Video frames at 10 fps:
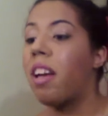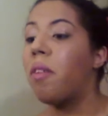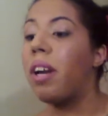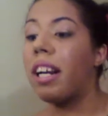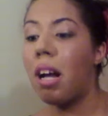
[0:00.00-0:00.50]

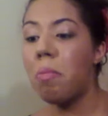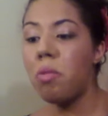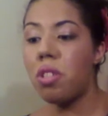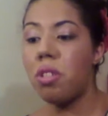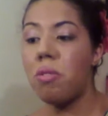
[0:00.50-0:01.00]
When it
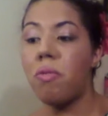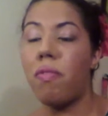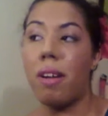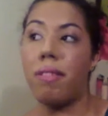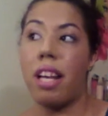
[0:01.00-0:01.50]
comes to
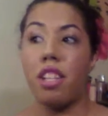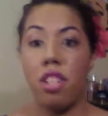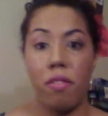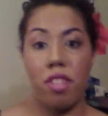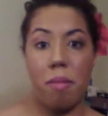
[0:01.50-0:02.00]

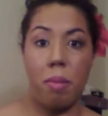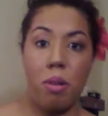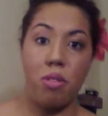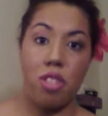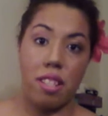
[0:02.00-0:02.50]
foundation for someone
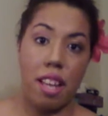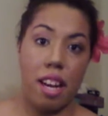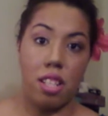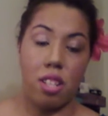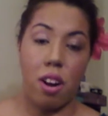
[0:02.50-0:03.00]
who's just
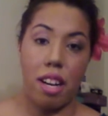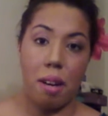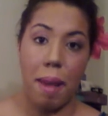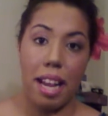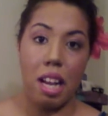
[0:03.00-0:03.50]
getting started
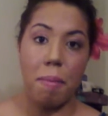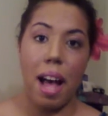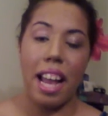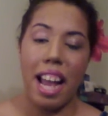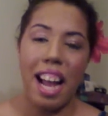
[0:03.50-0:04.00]
in makeup,
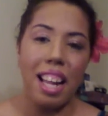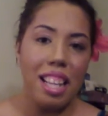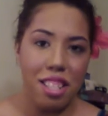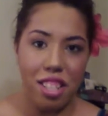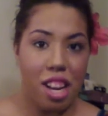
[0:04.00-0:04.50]
I
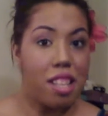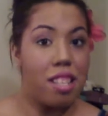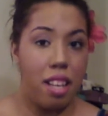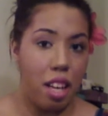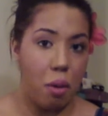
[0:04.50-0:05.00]
highly suggest
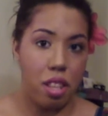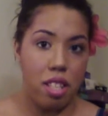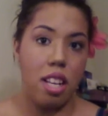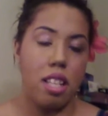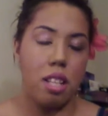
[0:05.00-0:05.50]
sticking with a
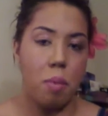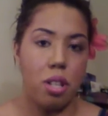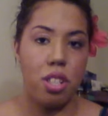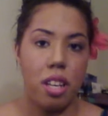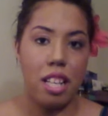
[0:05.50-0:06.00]
tinted
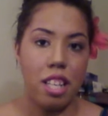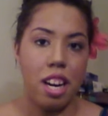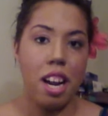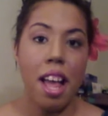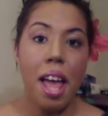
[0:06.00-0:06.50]
moisturizer